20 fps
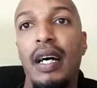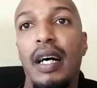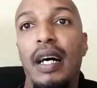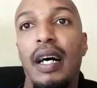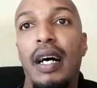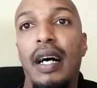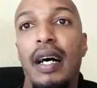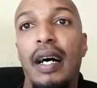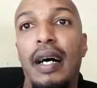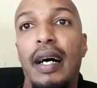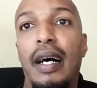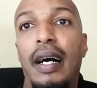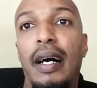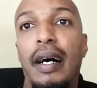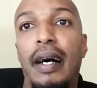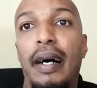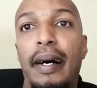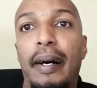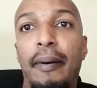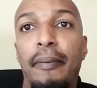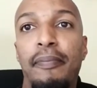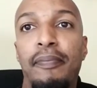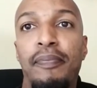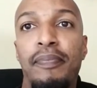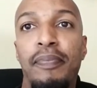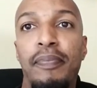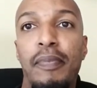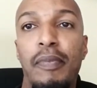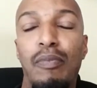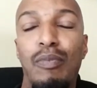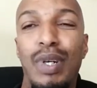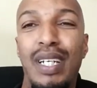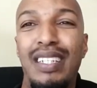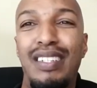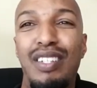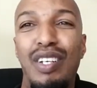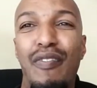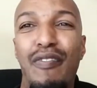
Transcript: But it's